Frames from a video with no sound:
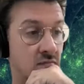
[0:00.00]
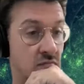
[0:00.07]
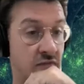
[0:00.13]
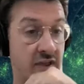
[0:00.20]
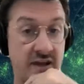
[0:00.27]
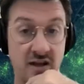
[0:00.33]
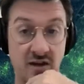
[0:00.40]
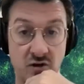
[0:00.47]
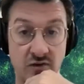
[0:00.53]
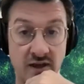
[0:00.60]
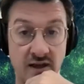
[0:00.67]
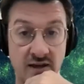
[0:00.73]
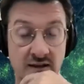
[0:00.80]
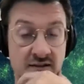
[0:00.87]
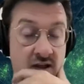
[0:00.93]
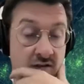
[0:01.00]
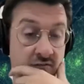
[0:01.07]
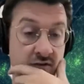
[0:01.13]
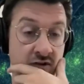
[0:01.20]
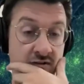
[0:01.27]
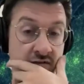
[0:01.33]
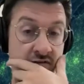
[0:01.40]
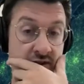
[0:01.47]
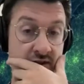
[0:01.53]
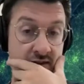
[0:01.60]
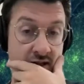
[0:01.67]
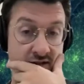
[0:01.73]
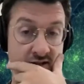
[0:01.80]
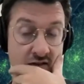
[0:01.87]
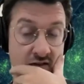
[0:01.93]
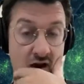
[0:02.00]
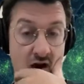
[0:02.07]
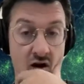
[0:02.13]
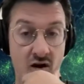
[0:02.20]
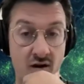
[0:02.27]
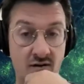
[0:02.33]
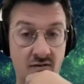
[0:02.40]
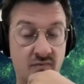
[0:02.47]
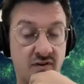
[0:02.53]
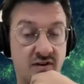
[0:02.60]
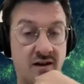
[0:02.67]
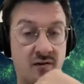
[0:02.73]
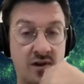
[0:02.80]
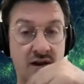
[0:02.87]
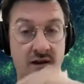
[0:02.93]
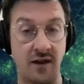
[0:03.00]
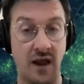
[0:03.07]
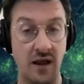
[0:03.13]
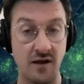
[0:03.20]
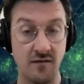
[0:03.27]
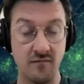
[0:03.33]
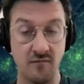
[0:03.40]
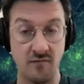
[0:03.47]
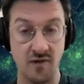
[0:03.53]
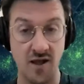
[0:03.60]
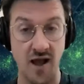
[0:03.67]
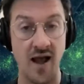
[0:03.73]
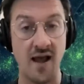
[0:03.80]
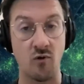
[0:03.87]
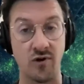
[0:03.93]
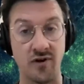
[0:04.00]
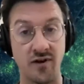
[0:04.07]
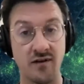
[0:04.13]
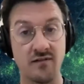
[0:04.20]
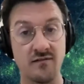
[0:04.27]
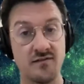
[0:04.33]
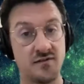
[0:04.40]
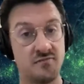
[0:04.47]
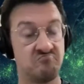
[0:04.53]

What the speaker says: they can do that. It's actually not that hard. We got Gaia working.